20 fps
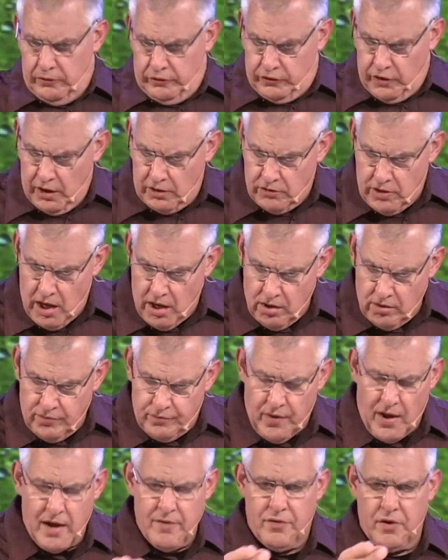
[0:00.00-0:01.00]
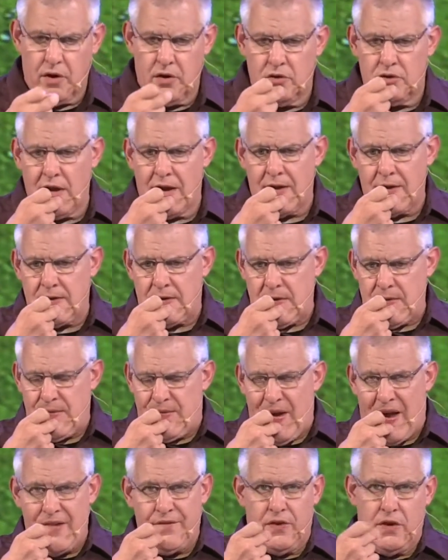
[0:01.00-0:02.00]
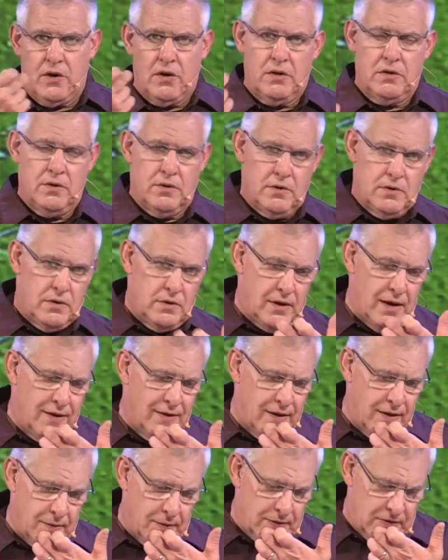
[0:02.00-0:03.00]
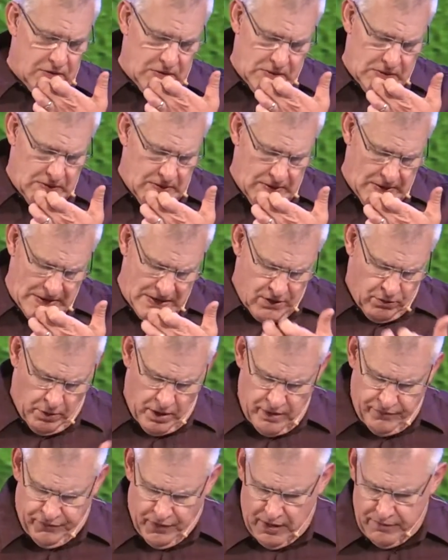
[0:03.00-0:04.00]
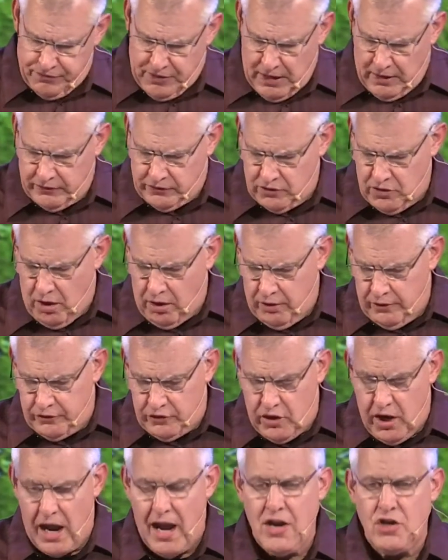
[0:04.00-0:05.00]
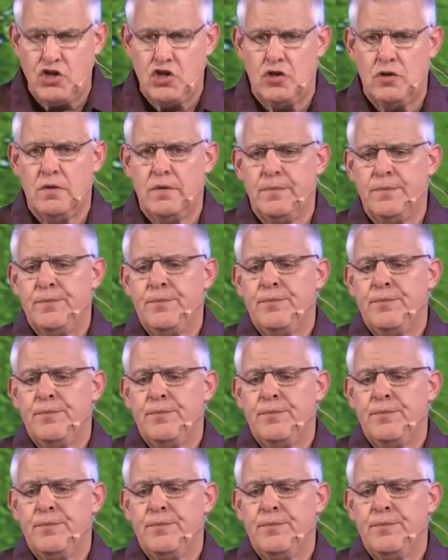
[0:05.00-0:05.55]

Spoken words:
set down $25,000 cash,